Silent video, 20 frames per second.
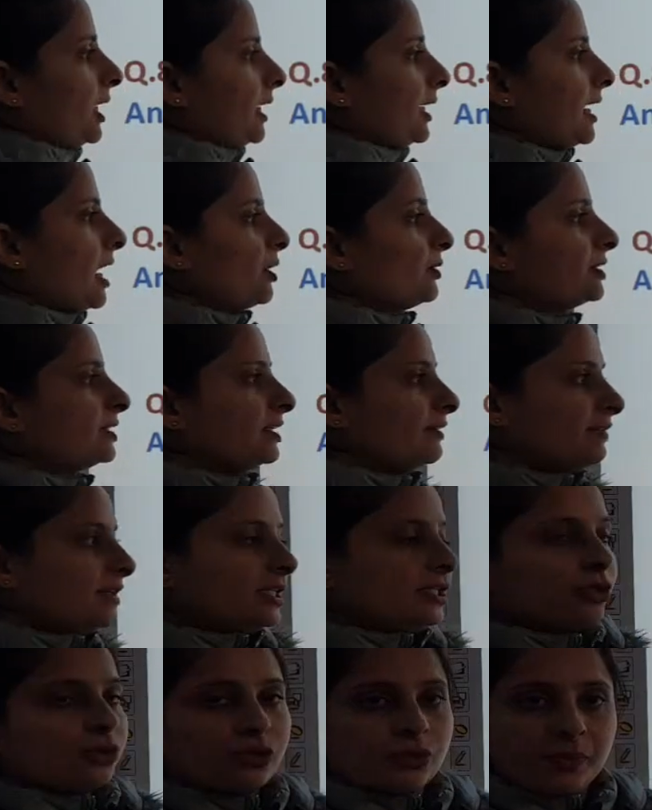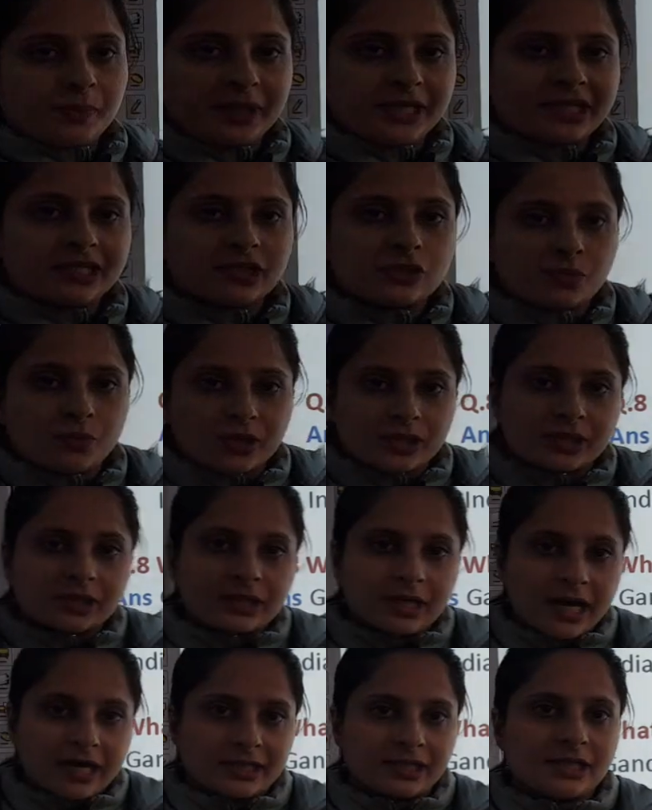Now, civil disobedience was
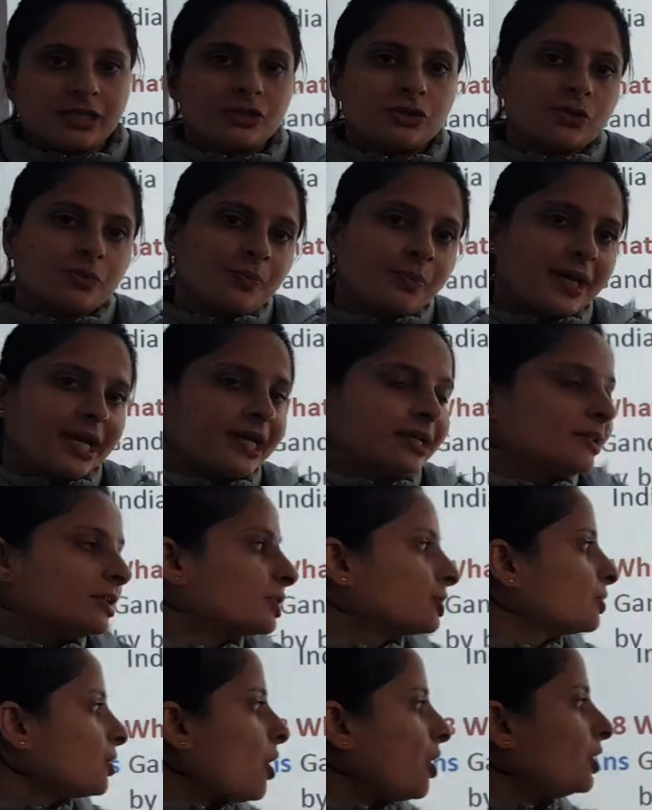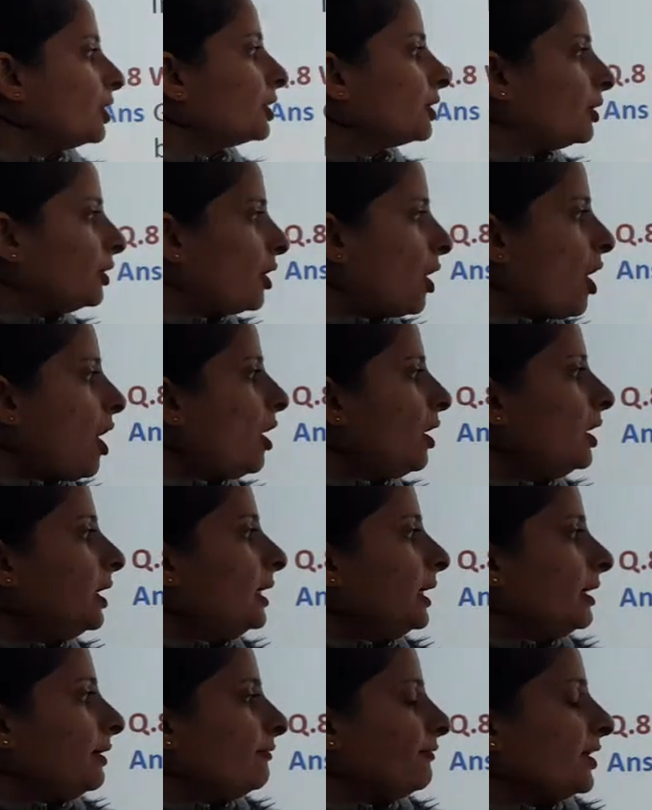started to break the salt law,
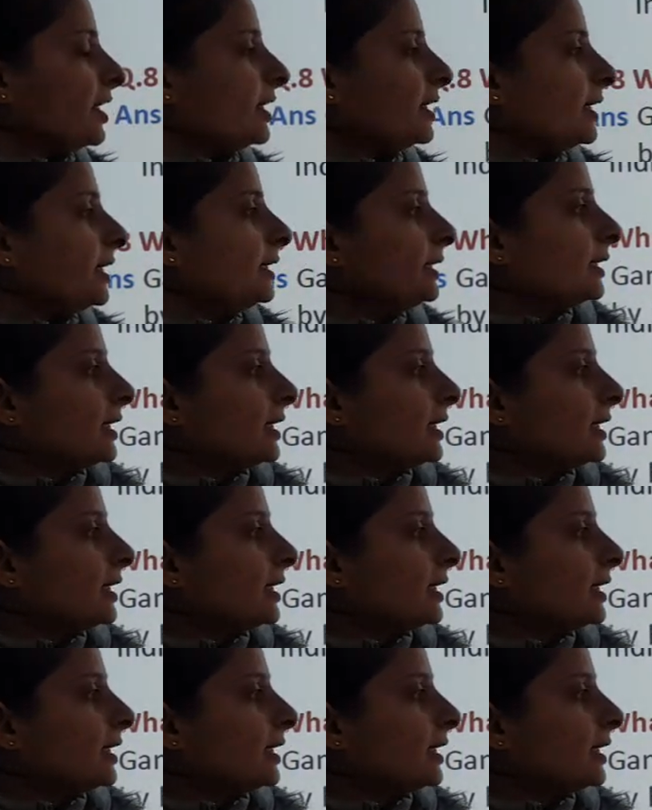wherein